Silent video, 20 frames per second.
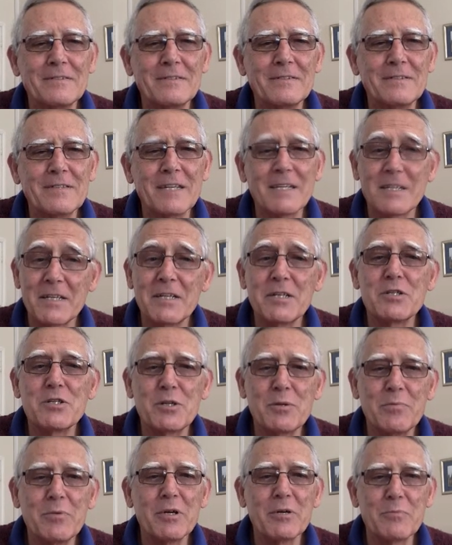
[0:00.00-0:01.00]
That needs to
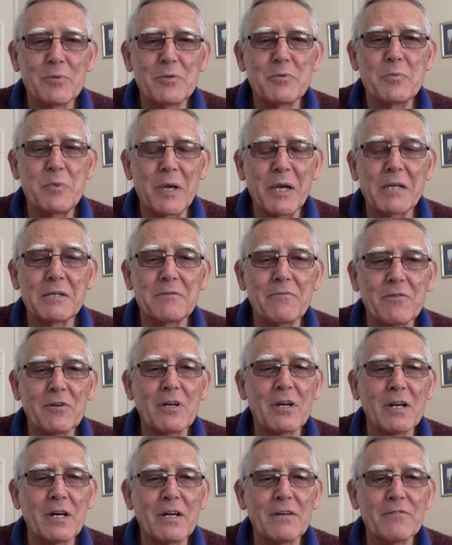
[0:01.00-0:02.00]
be a perspective on
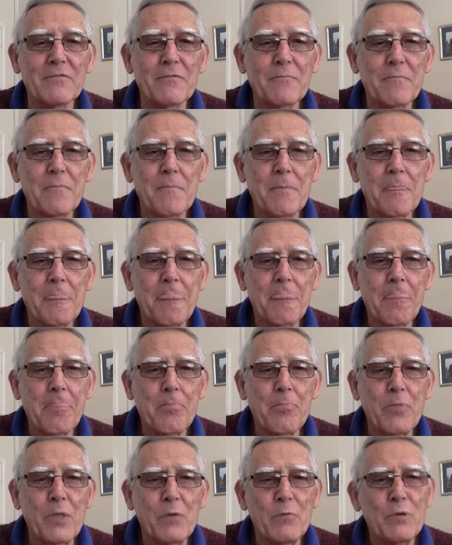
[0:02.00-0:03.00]
life.
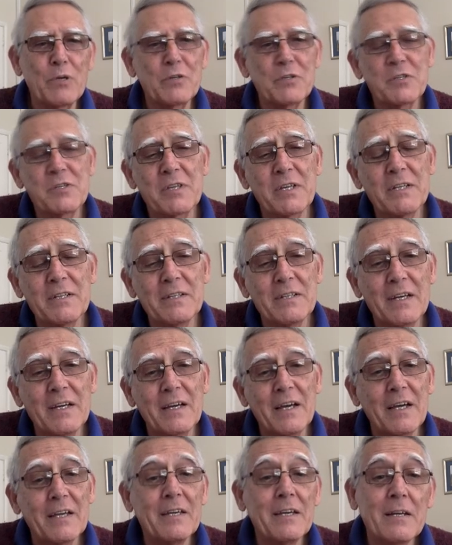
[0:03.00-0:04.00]
Because then,
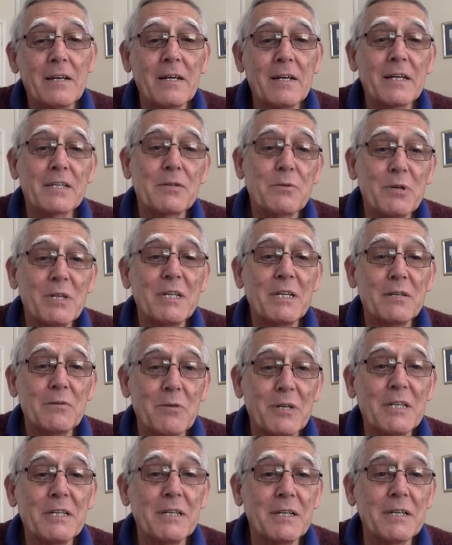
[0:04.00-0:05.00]
a year like
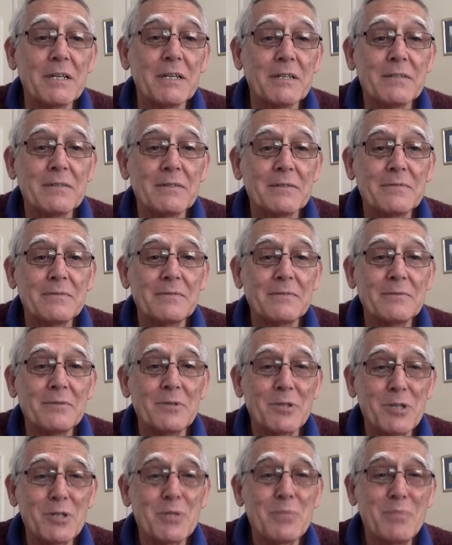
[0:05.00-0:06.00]
2020,
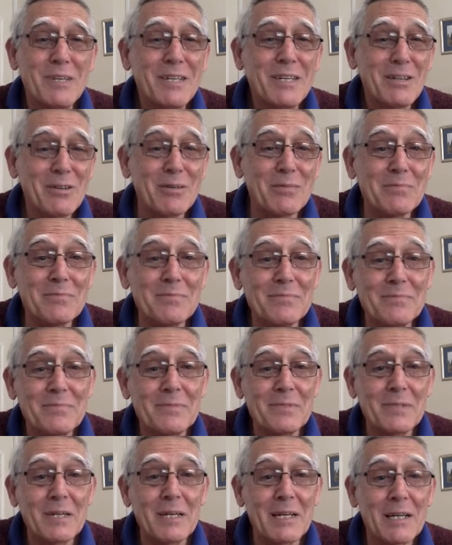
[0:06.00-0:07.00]
which has been grim,
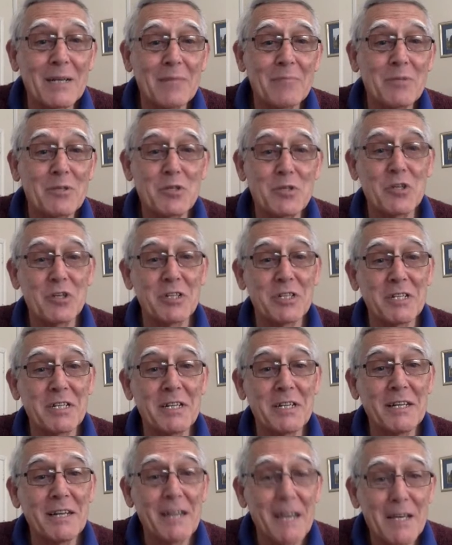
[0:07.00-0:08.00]
and I'm not suggesting
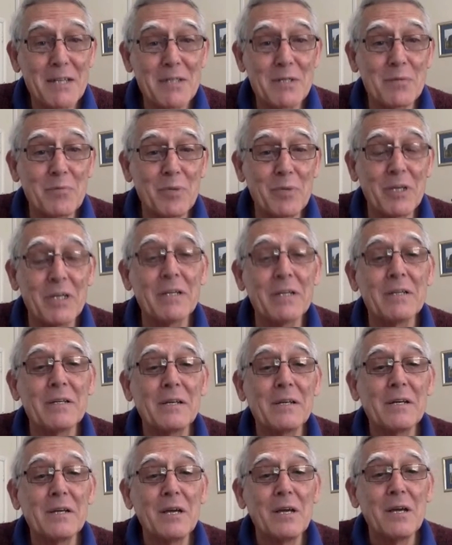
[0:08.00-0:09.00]
it hasn't been,
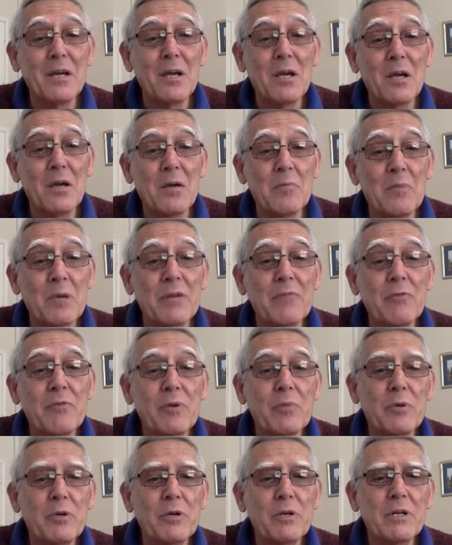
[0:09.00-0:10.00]
that if we
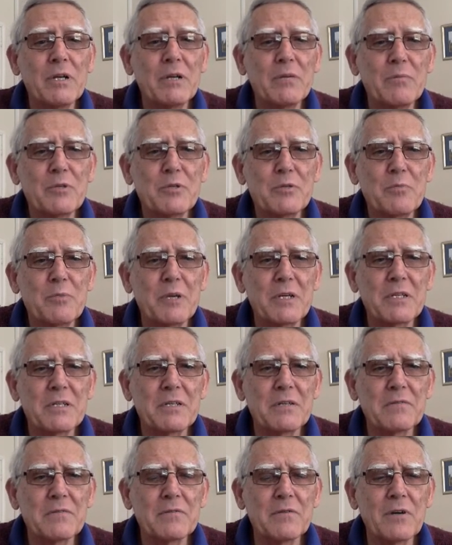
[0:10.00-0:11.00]
put it in perspective
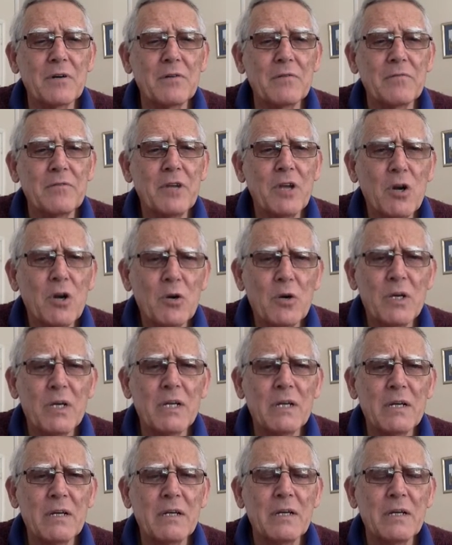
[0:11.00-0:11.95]
of knowing